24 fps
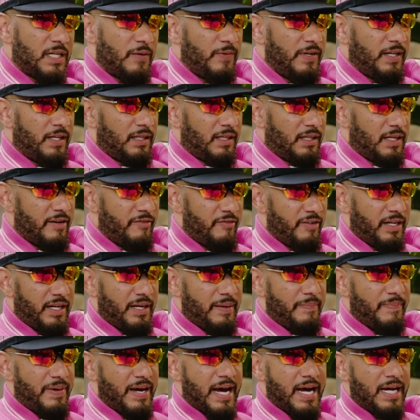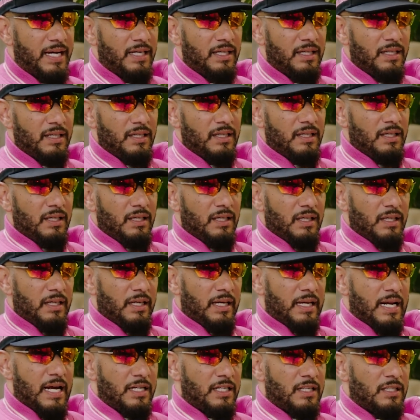that we can never get back.
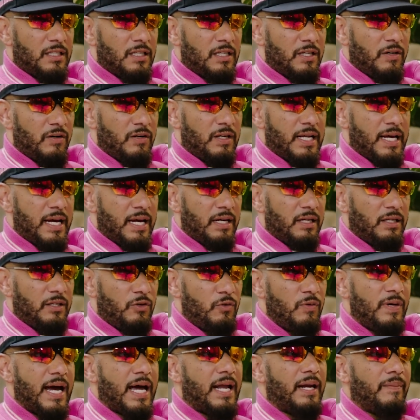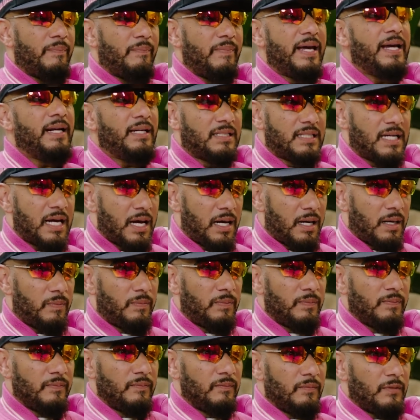And I just learned that you gotta make time,
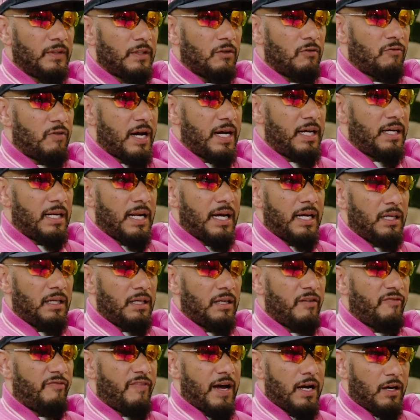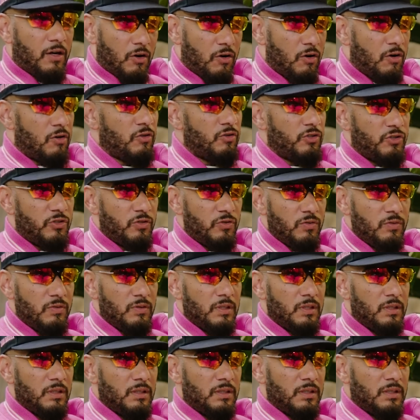right? Like if I called you,
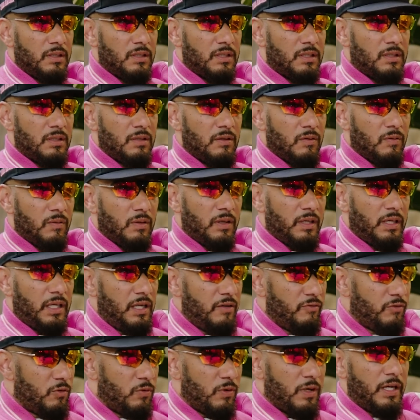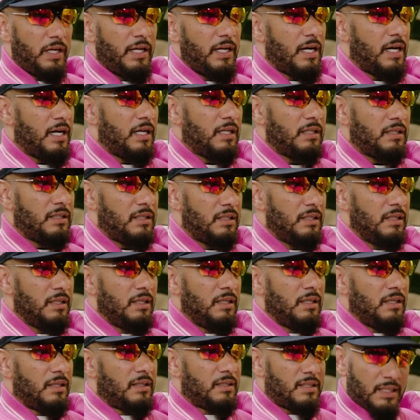even one of y'all
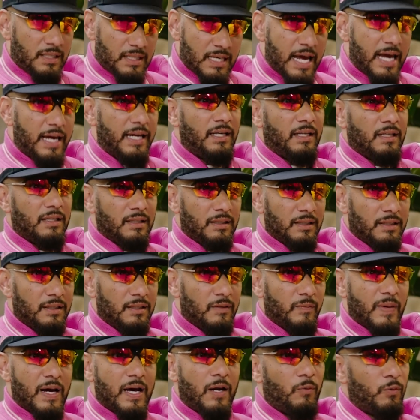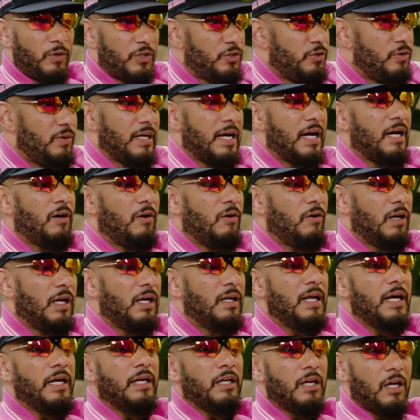tonight, no matter what you got going on,
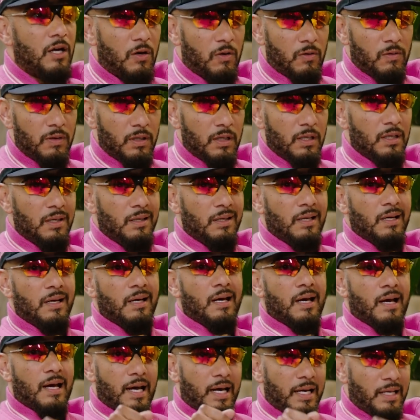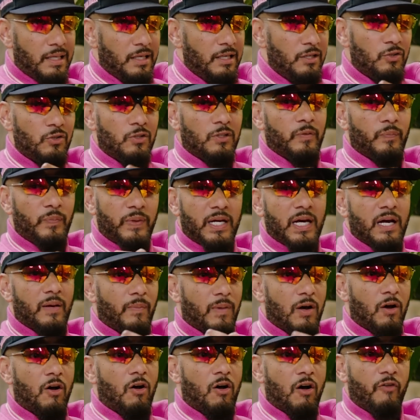like, yo, I need you to be at
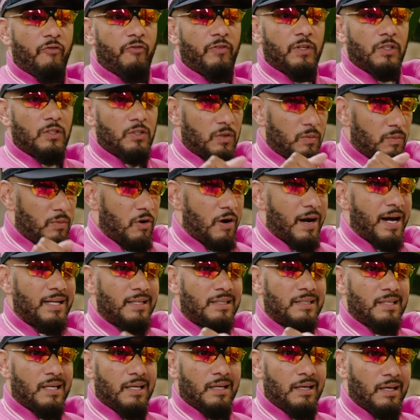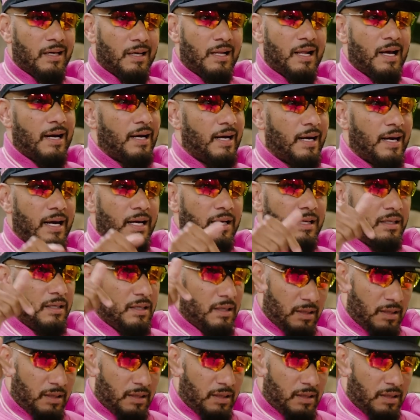my office tomorrow at ten o'clock. I got